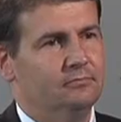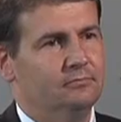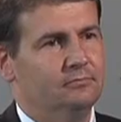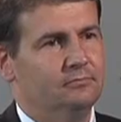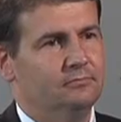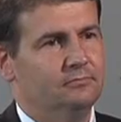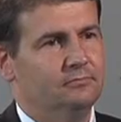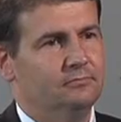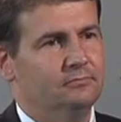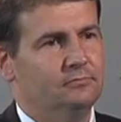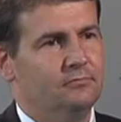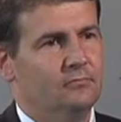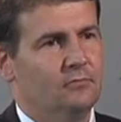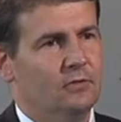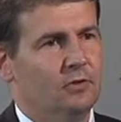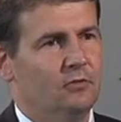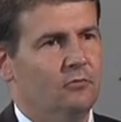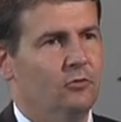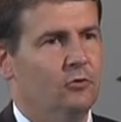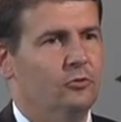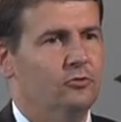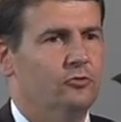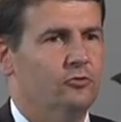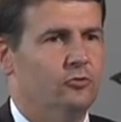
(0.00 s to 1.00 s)
versus
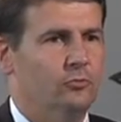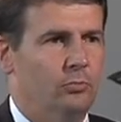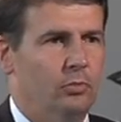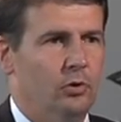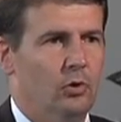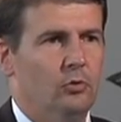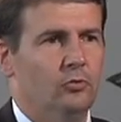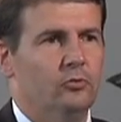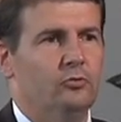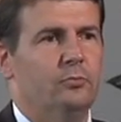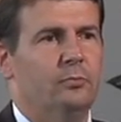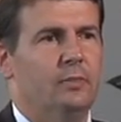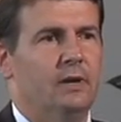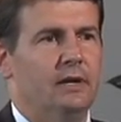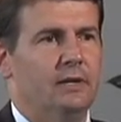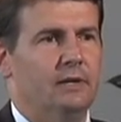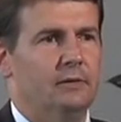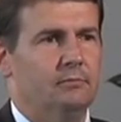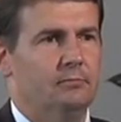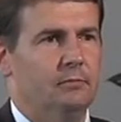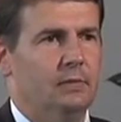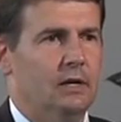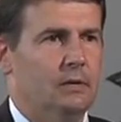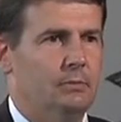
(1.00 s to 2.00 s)
postpaid up here
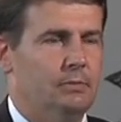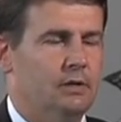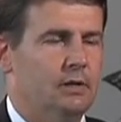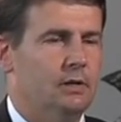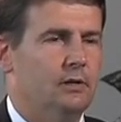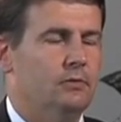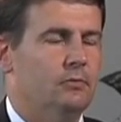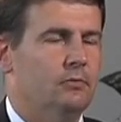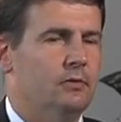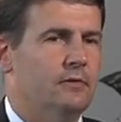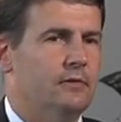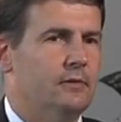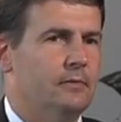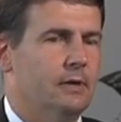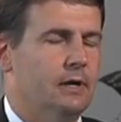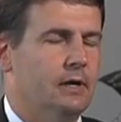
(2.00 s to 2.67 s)
in North America.